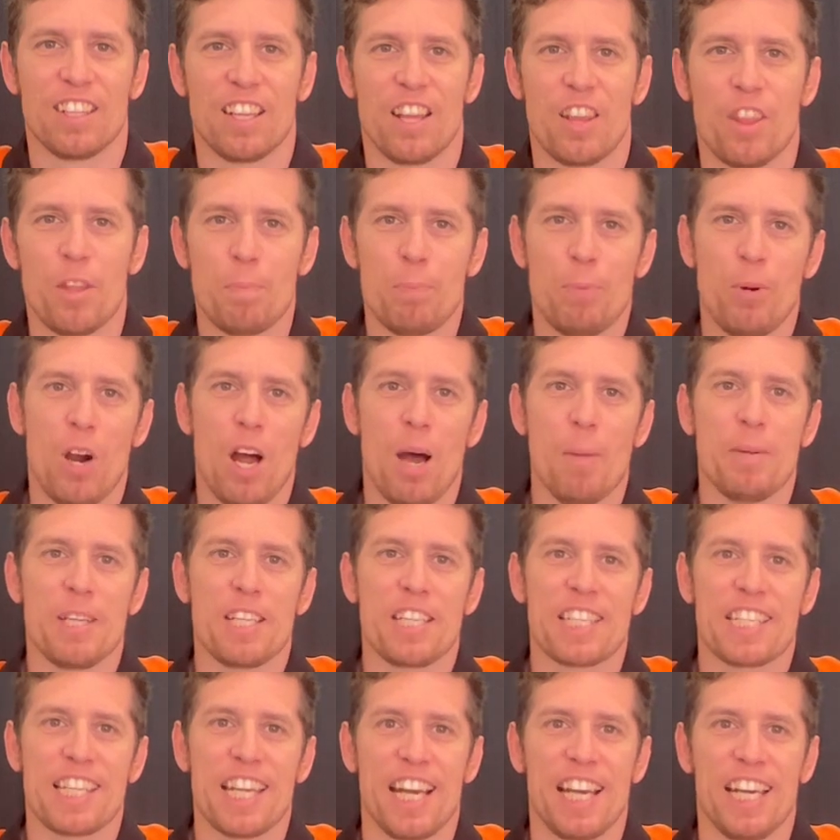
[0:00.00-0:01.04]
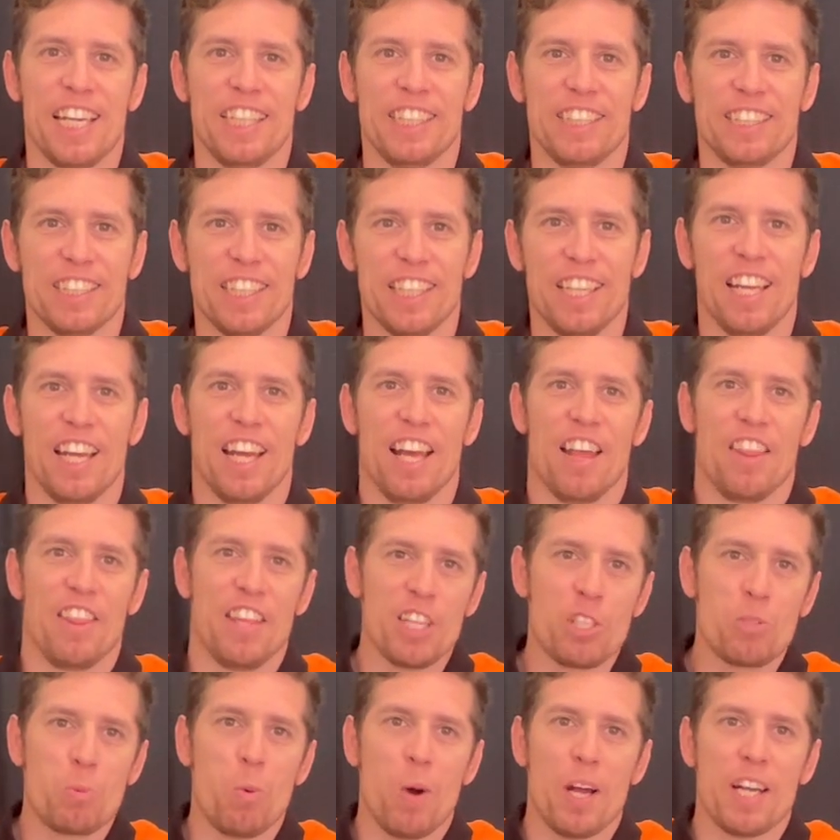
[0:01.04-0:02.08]
The priming stage.
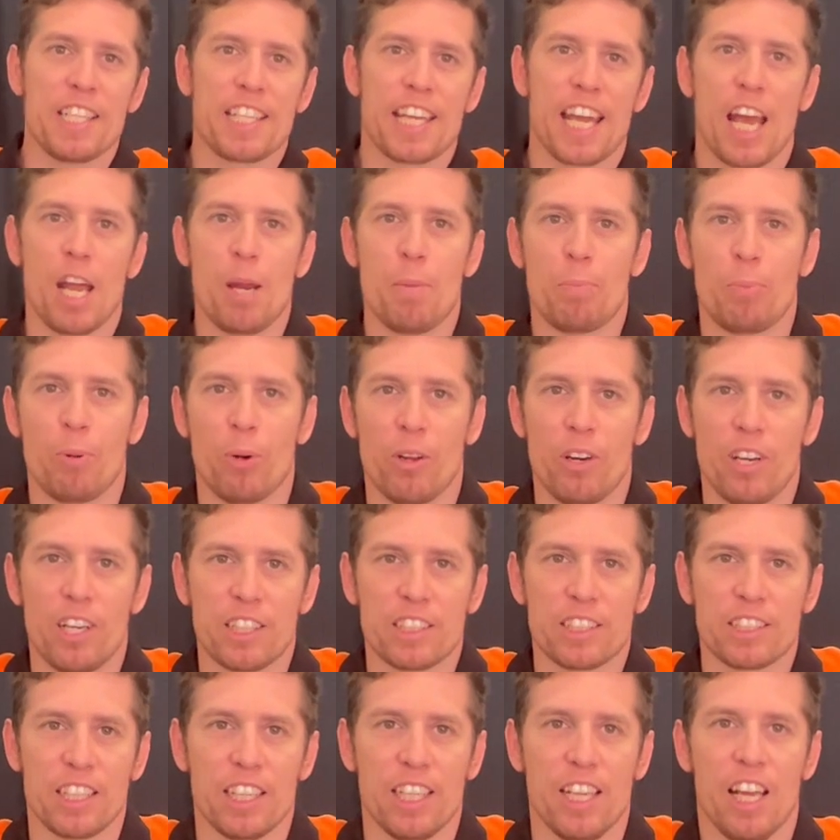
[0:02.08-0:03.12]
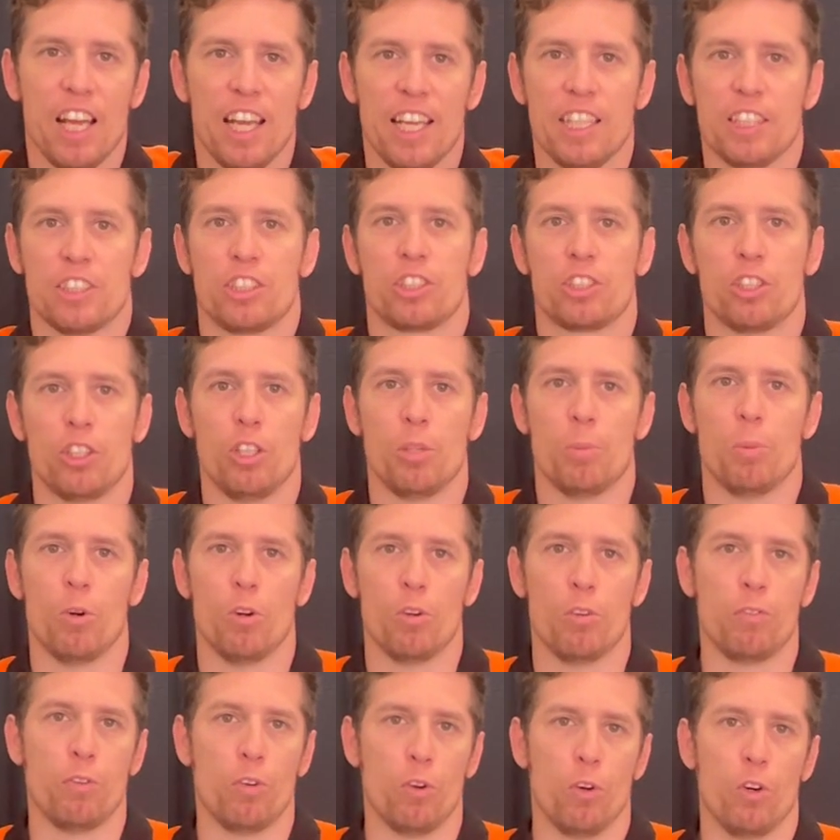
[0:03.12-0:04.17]
This 1K product is
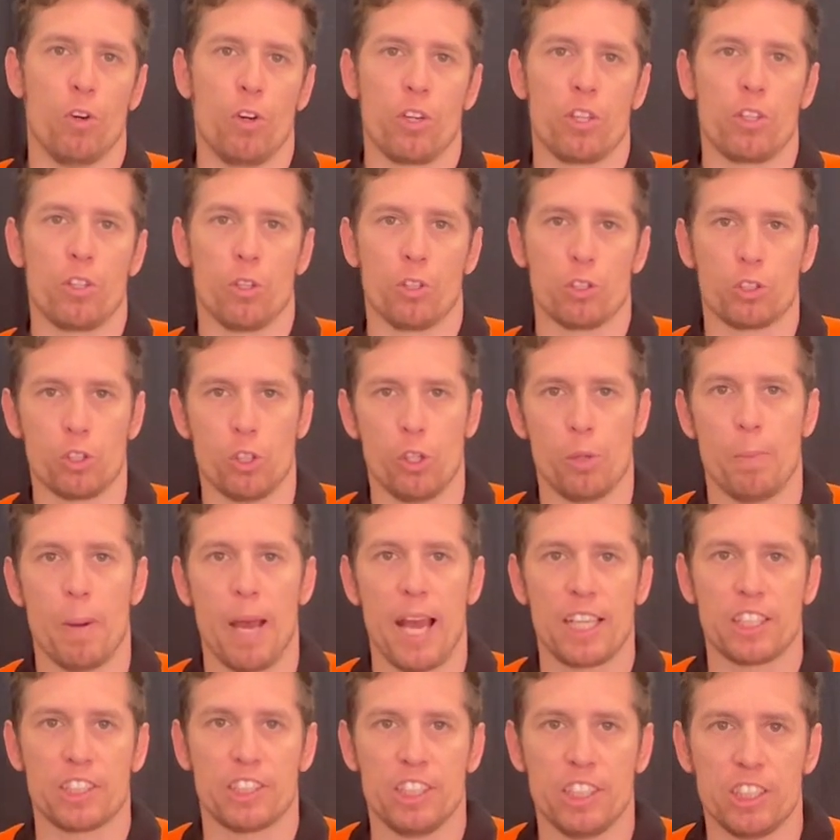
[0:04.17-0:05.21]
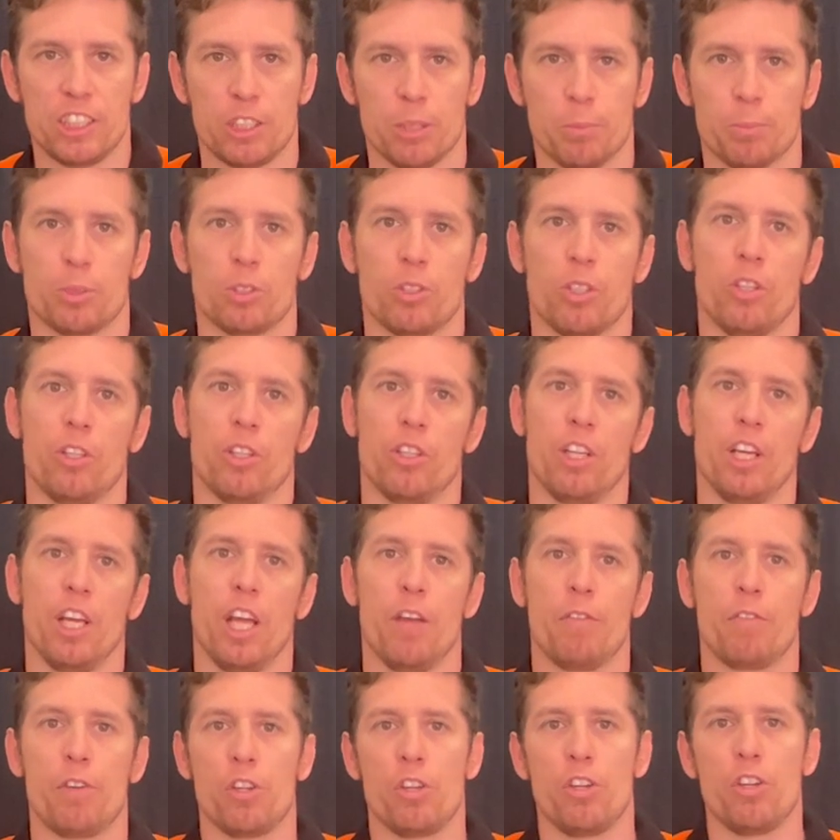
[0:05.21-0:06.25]
suitable for your 2-pack system. So
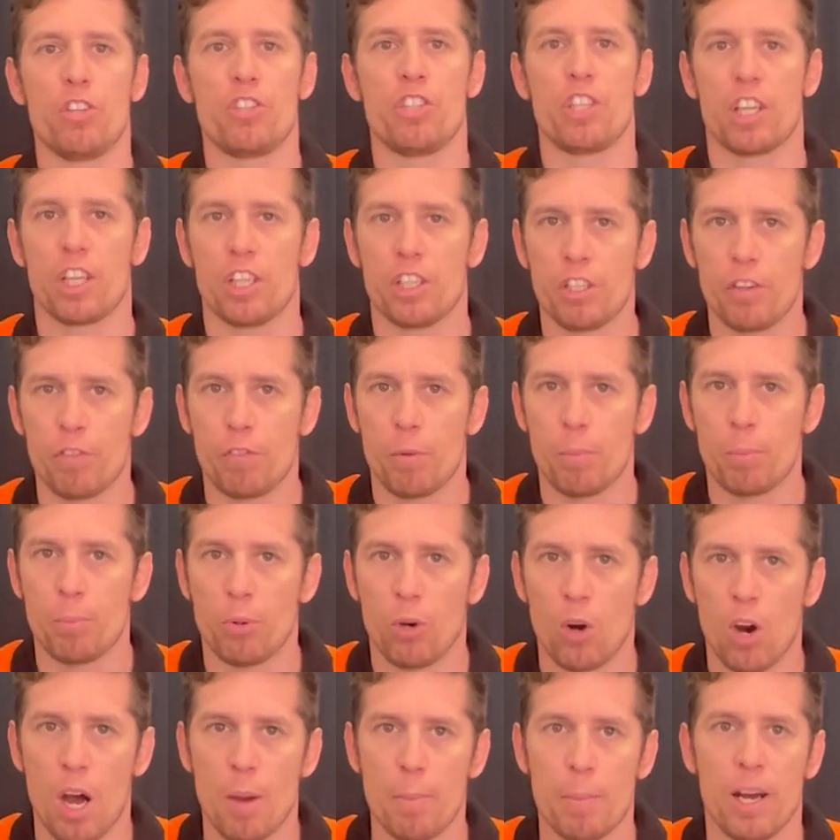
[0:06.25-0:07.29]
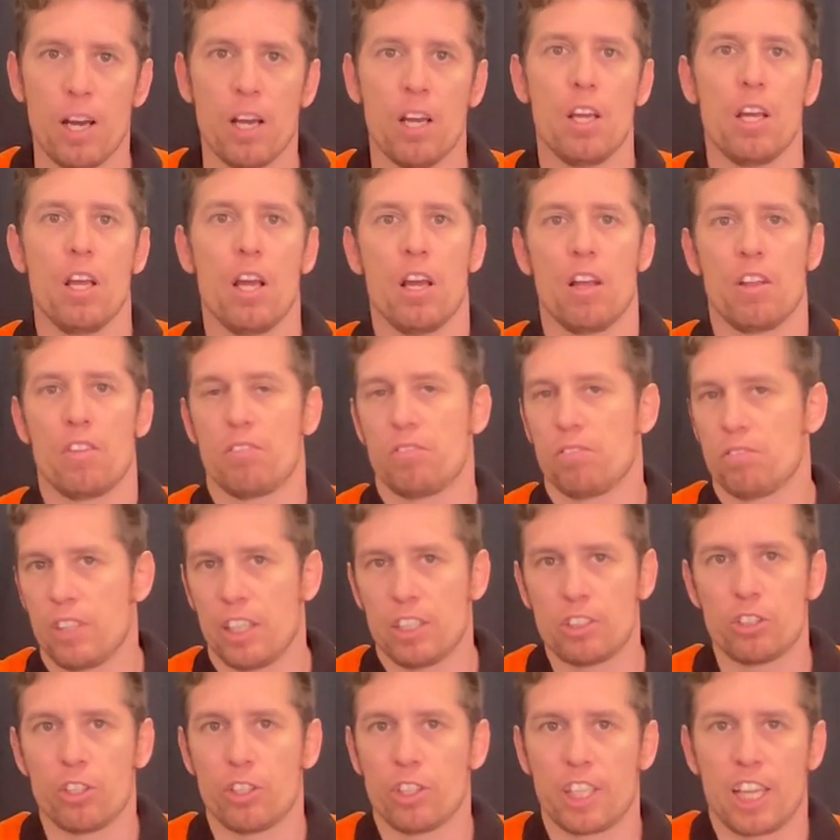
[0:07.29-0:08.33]
if you're using a different primer,
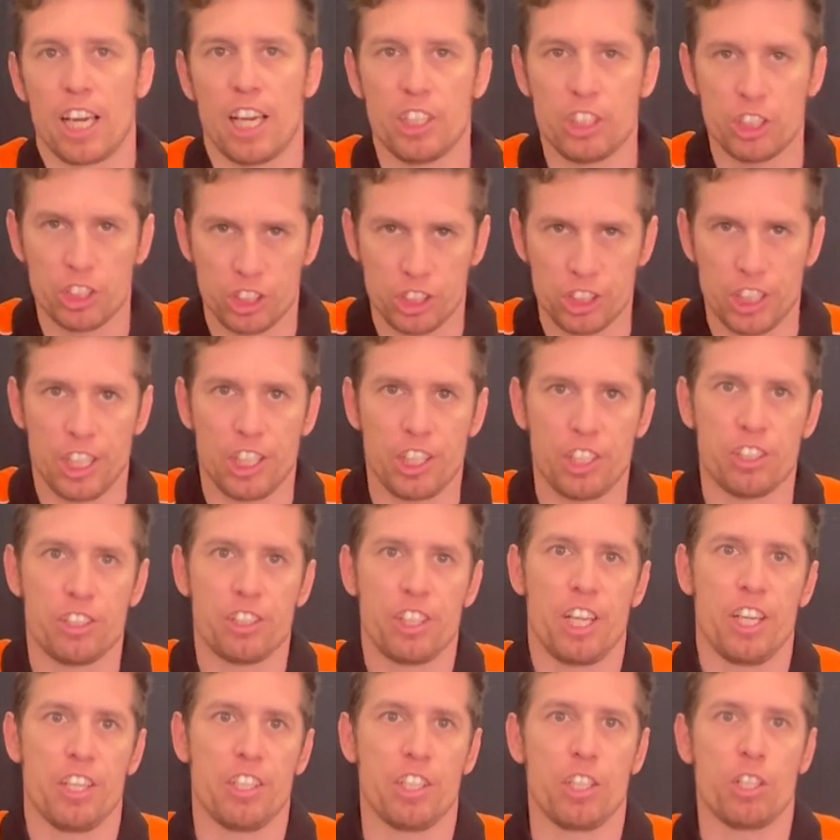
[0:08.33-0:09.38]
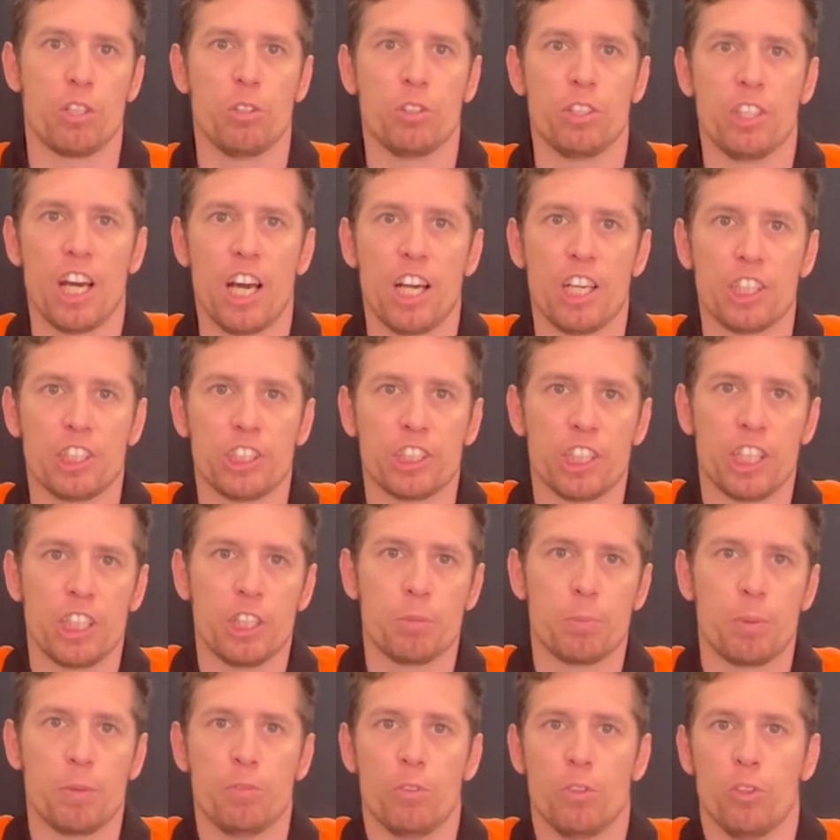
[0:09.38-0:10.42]
that's okay. Just check your technical data sheets
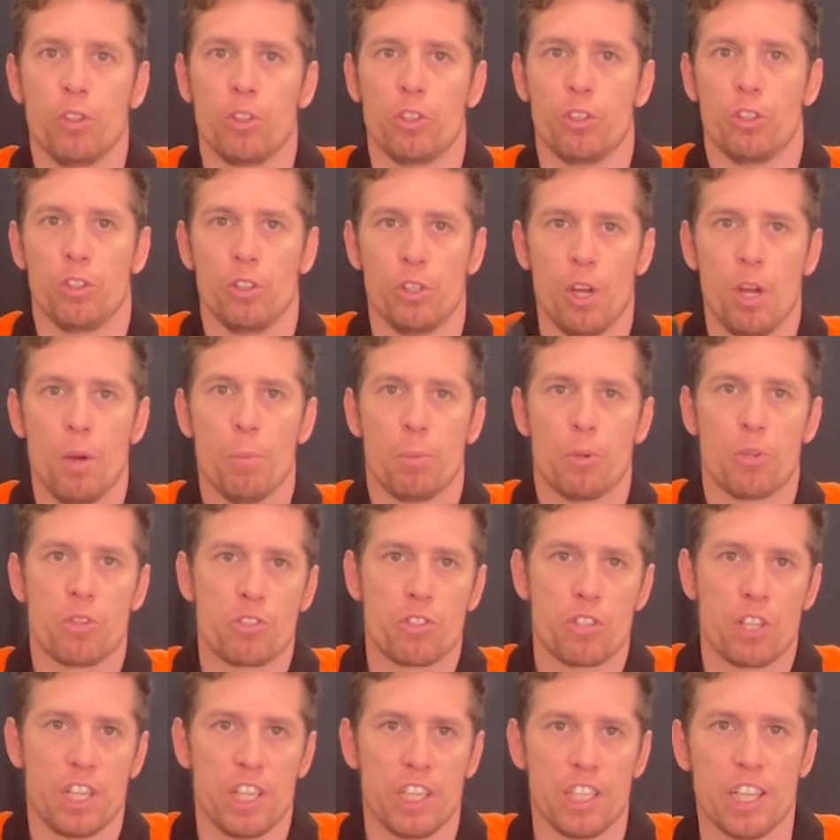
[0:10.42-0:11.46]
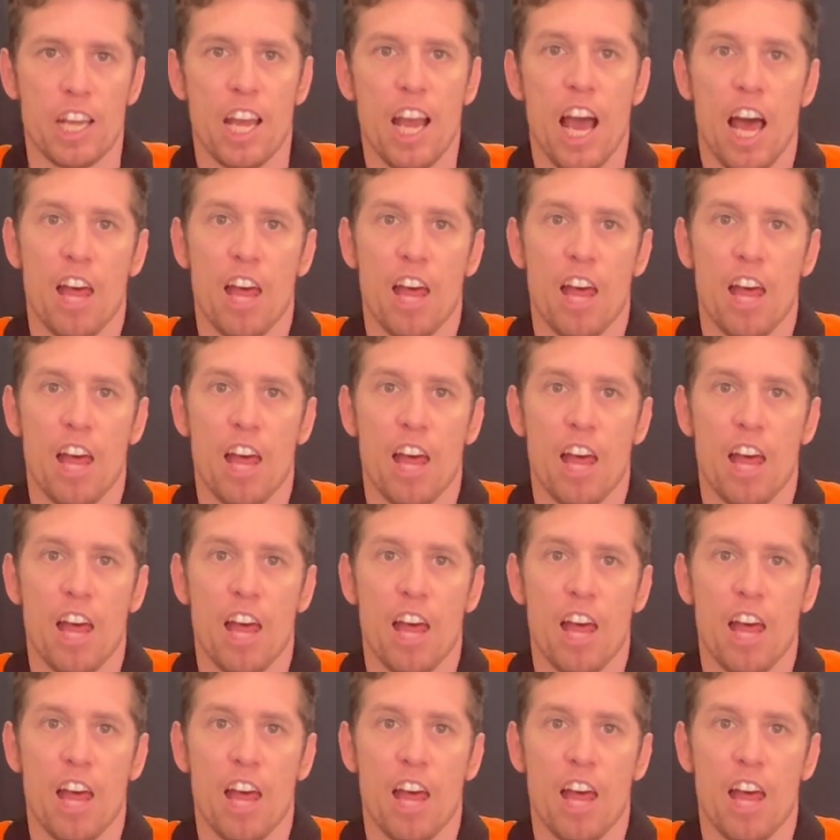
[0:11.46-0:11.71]
before you proceed.